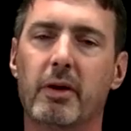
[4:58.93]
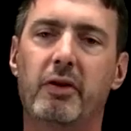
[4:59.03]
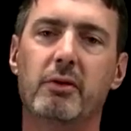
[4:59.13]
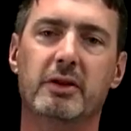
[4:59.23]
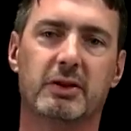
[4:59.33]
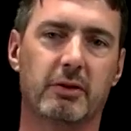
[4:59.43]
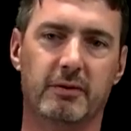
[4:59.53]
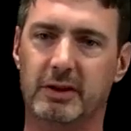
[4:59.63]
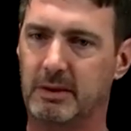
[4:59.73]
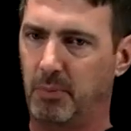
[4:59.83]
to do is sort of
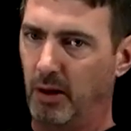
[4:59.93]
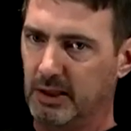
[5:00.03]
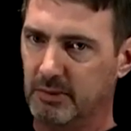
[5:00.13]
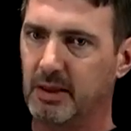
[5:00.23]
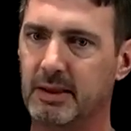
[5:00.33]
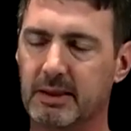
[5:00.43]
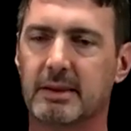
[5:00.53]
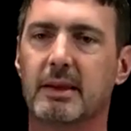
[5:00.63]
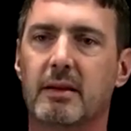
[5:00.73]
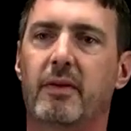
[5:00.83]
just approximate this
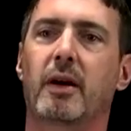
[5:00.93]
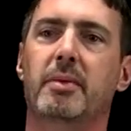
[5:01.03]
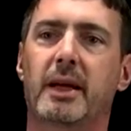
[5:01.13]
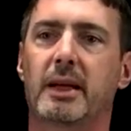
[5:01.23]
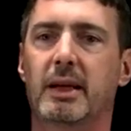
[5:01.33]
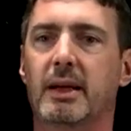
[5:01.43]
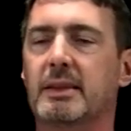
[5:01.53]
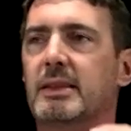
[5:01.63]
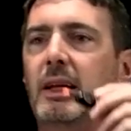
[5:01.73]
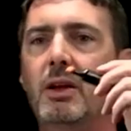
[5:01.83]
at the very beginning and
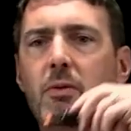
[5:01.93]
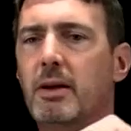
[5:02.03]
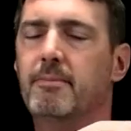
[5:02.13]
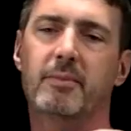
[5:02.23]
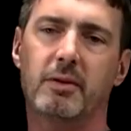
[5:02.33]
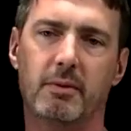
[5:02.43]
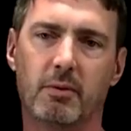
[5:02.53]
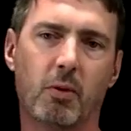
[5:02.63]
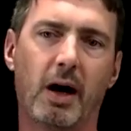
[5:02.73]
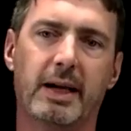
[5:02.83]
say, what, the
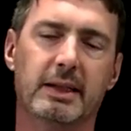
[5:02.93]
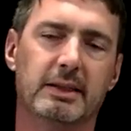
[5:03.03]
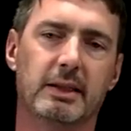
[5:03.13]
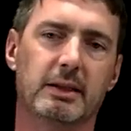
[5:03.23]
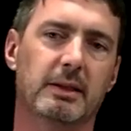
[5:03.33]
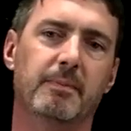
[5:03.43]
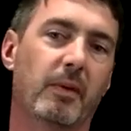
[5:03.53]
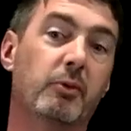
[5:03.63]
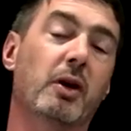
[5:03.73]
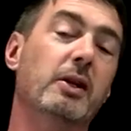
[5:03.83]
rocket is I'm trying to